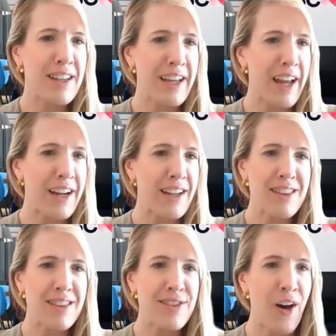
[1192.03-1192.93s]
Elaine,
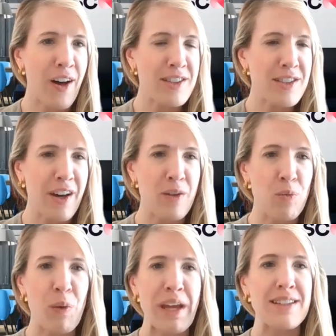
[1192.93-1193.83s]
any thoughts
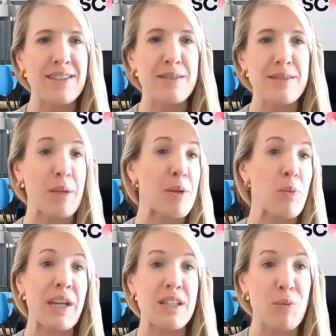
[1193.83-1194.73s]
on maybe
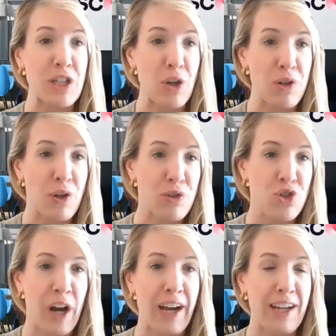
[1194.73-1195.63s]
ways that we don't know to
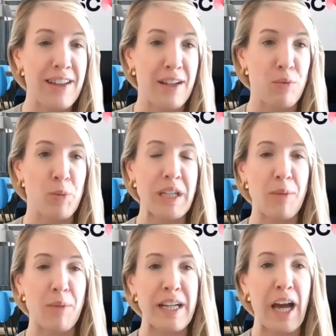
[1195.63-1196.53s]
track it that will be
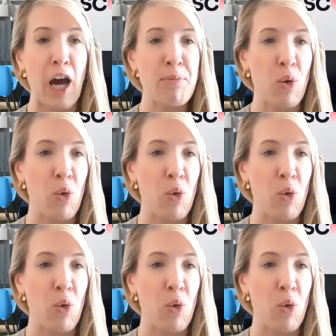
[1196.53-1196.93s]
coming up,